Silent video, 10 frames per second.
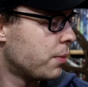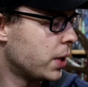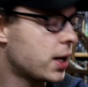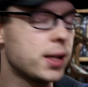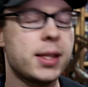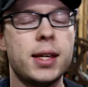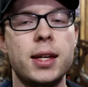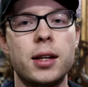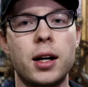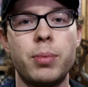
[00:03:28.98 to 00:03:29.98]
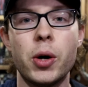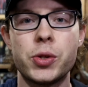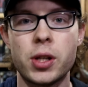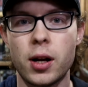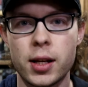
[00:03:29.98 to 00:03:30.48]
because he
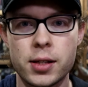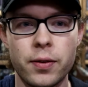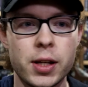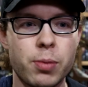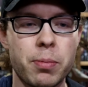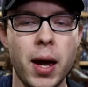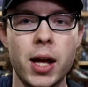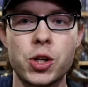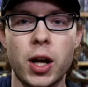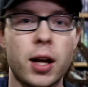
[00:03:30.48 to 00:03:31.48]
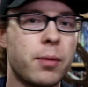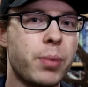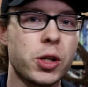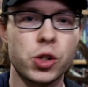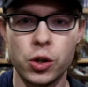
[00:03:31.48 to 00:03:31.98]
posted on his Facebook page that he got a
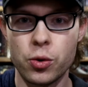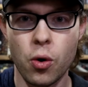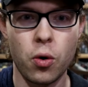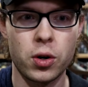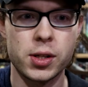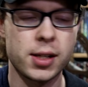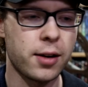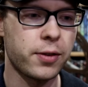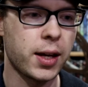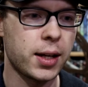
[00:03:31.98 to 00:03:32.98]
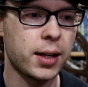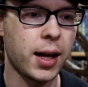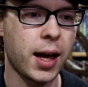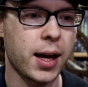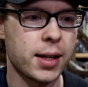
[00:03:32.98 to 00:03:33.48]
bunch of new horror stuff in,
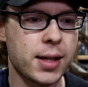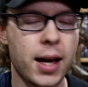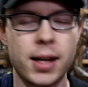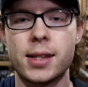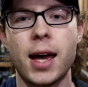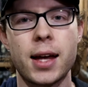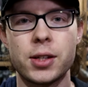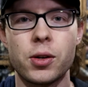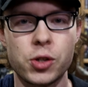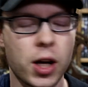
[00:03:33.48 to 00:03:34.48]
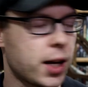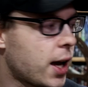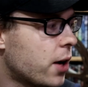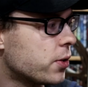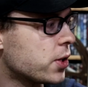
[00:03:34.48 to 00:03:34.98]
and I just had to go check it out.